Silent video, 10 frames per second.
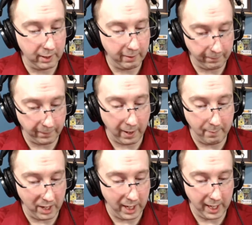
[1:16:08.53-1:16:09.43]
if I
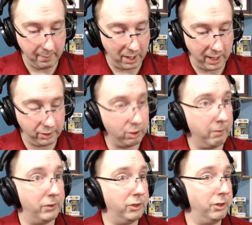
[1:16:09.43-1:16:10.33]
may, my
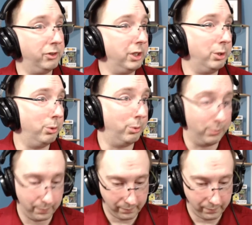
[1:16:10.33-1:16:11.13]
service is to you.